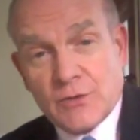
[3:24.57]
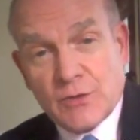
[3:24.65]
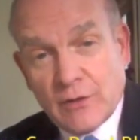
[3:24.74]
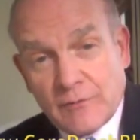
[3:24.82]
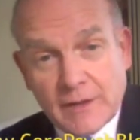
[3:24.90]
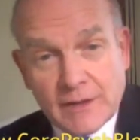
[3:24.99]

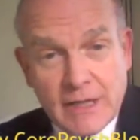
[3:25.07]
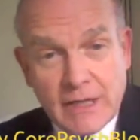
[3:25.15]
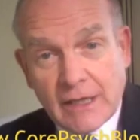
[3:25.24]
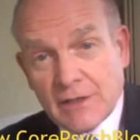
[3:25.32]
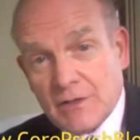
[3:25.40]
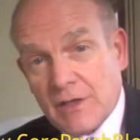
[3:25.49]
So if they
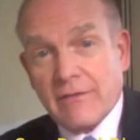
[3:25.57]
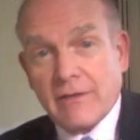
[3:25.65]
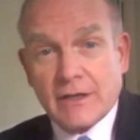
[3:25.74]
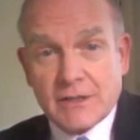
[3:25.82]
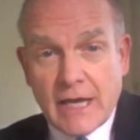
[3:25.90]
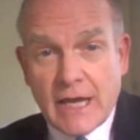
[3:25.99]
take it at seven,
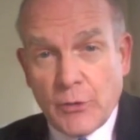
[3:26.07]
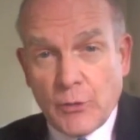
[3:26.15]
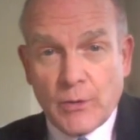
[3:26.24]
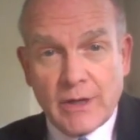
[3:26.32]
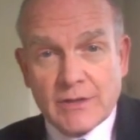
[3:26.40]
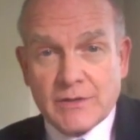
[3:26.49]
it's out at
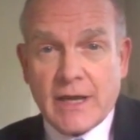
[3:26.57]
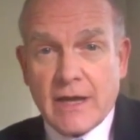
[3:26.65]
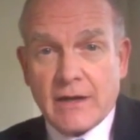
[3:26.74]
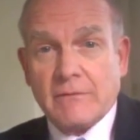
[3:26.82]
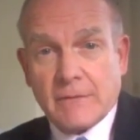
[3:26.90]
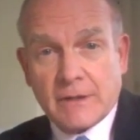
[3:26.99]
three, it's
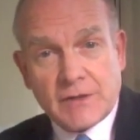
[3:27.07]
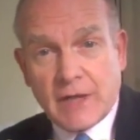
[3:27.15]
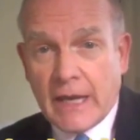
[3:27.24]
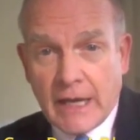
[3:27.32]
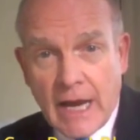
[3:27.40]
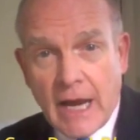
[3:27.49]
out, it's
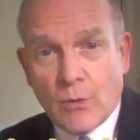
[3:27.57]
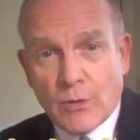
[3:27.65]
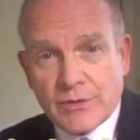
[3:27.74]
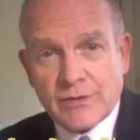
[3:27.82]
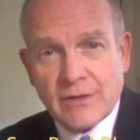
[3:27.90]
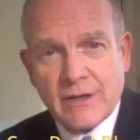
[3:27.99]
eight
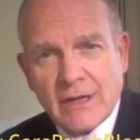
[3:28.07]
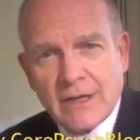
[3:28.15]
hours.